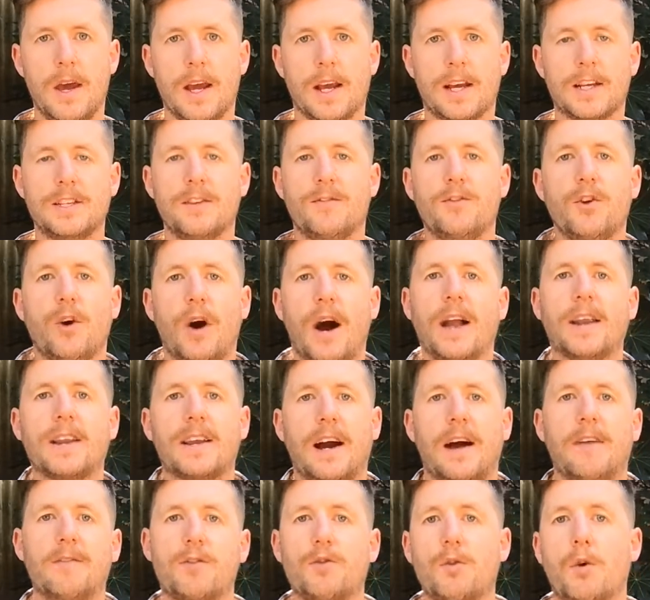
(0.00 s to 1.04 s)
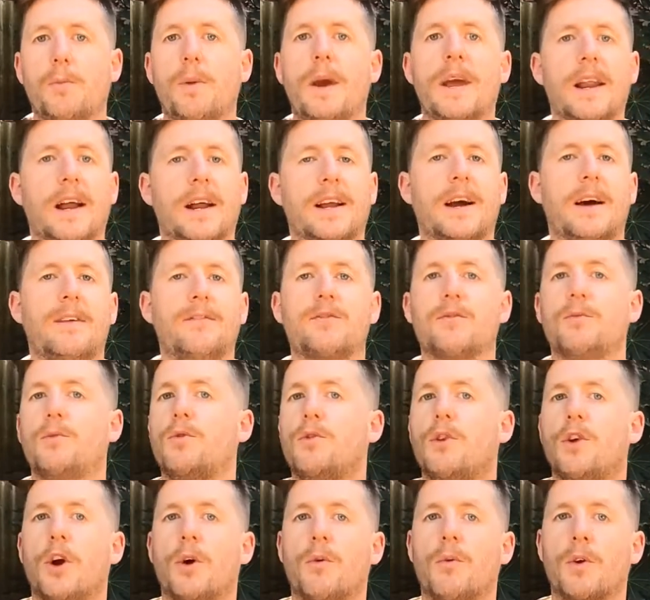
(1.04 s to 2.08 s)
Because if you're uncomfortable with being
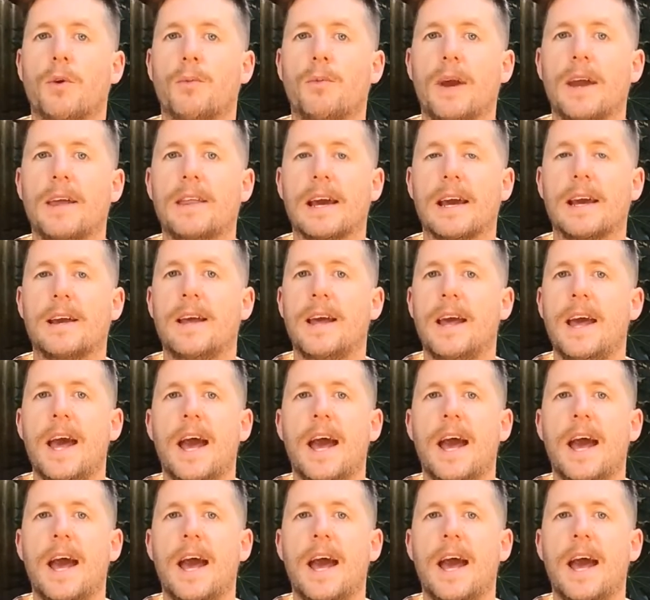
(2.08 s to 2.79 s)
uncomfortable, you don't want to be there.